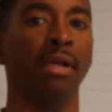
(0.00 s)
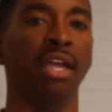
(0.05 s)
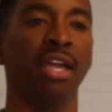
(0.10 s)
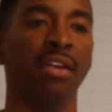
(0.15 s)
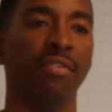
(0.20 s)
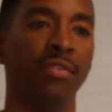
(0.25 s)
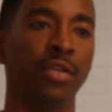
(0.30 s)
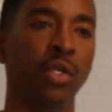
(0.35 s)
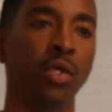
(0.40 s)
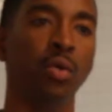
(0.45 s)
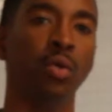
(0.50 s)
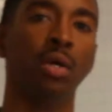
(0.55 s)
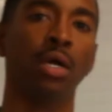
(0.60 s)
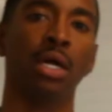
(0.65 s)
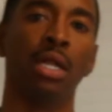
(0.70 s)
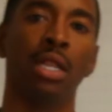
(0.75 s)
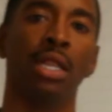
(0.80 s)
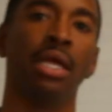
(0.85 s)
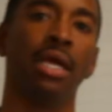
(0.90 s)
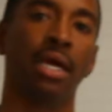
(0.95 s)
if you
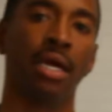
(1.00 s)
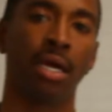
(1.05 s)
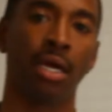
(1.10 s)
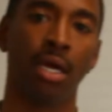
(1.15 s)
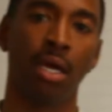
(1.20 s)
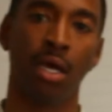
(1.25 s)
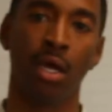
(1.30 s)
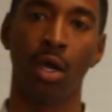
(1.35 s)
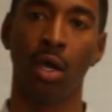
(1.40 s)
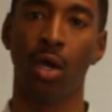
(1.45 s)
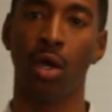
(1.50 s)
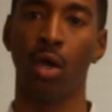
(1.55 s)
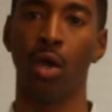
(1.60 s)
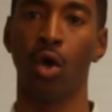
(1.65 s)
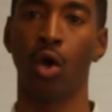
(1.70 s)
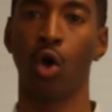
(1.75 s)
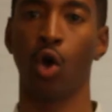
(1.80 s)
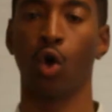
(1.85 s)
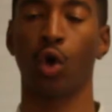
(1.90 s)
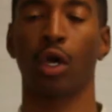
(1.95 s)
click
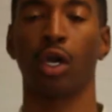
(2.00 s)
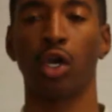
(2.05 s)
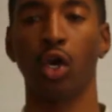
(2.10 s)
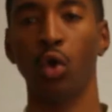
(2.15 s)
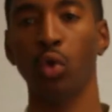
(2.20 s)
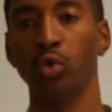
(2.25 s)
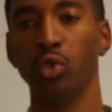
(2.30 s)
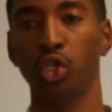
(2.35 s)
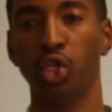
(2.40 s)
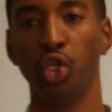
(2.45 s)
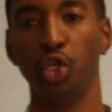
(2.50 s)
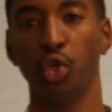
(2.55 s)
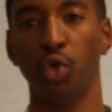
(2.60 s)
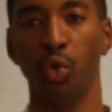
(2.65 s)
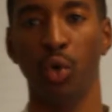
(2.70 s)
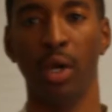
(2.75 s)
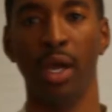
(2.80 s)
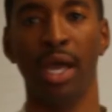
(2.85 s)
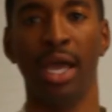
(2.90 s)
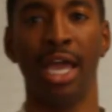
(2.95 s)
or go
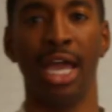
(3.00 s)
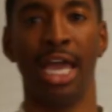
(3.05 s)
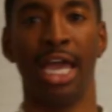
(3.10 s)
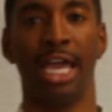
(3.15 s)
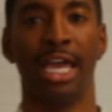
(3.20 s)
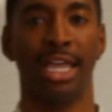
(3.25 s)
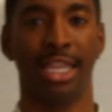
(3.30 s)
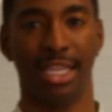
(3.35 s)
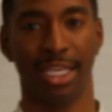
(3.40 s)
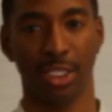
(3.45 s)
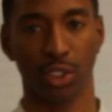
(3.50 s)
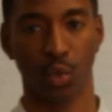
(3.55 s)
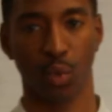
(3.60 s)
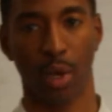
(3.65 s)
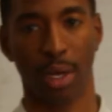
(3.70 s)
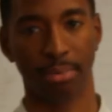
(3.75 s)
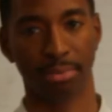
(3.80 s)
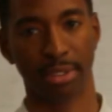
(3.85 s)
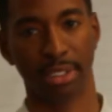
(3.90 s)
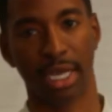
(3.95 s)
to this
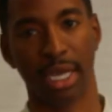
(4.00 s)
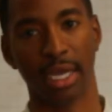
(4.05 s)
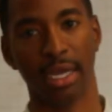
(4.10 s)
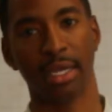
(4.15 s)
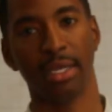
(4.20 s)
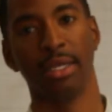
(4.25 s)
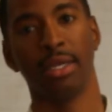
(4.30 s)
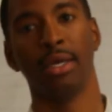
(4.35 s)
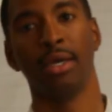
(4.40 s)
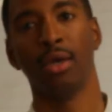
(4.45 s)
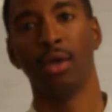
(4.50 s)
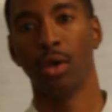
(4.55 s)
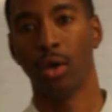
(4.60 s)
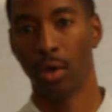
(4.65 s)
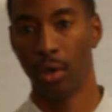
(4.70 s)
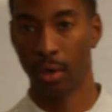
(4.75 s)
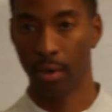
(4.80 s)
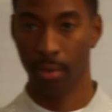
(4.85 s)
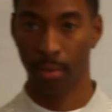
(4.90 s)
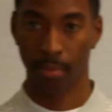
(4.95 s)
website,
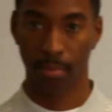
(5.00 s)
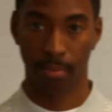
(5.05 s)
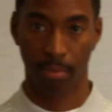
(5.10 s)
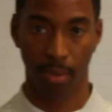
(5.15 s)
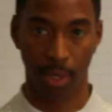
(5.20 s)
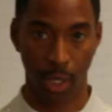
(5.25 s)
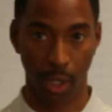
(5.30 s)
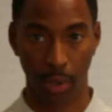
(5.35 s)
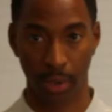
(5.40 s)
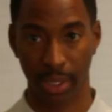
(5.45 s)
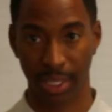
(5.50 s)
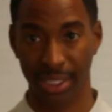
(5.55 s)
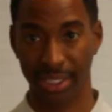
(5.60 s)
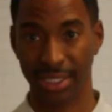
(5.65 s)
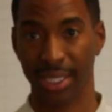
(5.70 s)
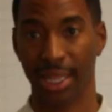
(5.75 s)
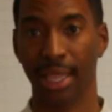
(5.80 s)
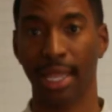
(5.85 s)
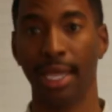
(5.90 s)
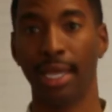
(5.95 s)
go to
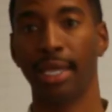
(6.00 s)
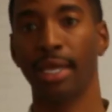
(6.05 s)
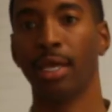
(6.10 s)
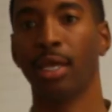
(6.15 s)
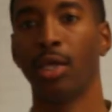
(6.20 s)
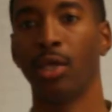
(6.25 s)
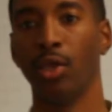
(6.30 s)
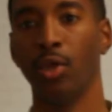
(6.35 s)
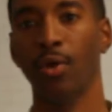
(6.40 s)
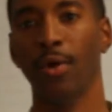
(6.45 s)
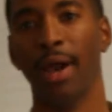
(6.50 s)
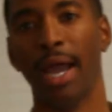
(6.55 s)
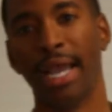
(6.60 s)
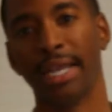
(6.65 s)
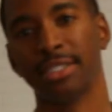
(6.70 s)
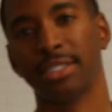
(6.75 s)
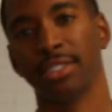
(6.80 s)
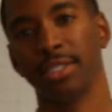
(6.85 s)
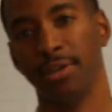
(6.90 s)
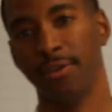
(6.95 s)
this link, you'll
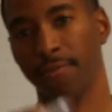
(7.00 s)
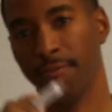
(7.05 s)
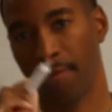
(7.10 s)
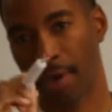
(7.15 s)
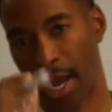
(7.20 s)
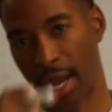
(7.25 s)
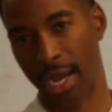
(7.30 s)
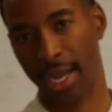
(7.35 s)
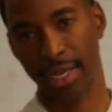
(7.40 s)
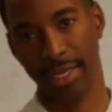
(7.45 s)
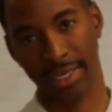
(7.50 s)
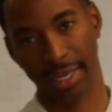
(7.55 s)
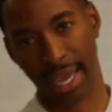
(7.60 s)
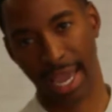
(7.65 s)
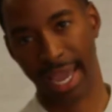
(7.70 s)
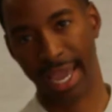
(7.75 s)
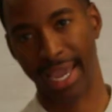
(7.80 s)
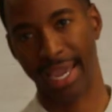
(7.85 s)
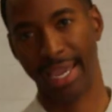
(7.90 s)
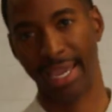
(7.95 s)
actually find
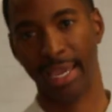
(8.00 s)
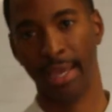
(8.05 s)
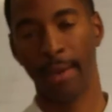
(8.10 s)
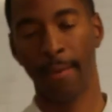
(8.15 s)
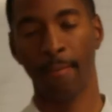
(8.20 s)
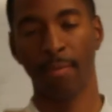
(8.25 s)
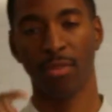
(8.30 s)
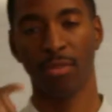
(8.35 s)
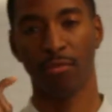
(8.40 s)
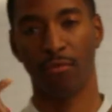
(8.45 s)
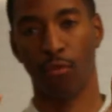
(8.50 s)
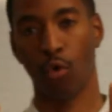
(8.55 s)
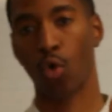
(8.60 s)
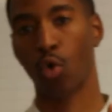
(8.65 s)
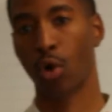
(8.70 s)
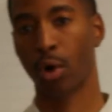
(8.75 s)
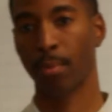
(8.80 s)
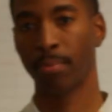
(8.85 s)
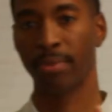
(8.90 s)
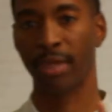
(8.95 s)
a
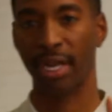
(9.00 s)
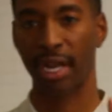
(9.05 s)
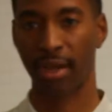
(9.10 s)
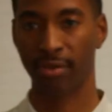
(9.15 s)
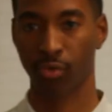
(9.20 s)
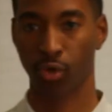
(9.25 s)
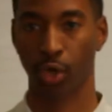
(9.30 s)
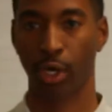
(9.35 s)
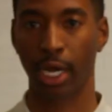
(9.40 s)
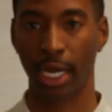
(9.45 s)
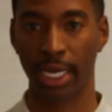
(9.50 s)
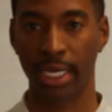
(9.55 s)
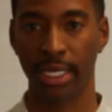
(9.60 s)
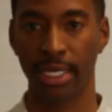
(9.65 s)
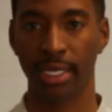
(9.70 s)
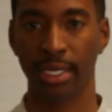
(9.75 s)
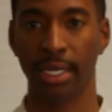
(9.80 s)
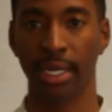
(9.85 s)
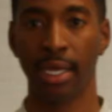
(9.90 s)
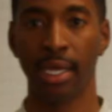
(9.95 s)
form that I've
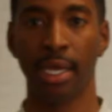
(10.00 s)
created,